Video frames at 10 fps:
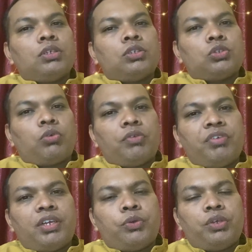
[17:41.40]
So what we
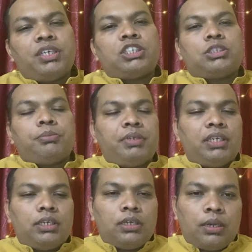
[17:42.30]
are doing is
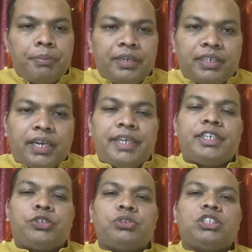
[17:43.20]
being a bit kinder
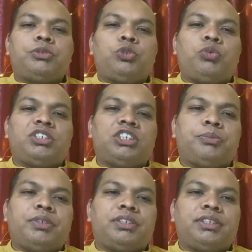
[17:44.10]
towards this
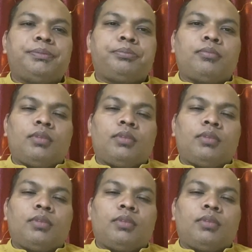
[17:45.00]
person.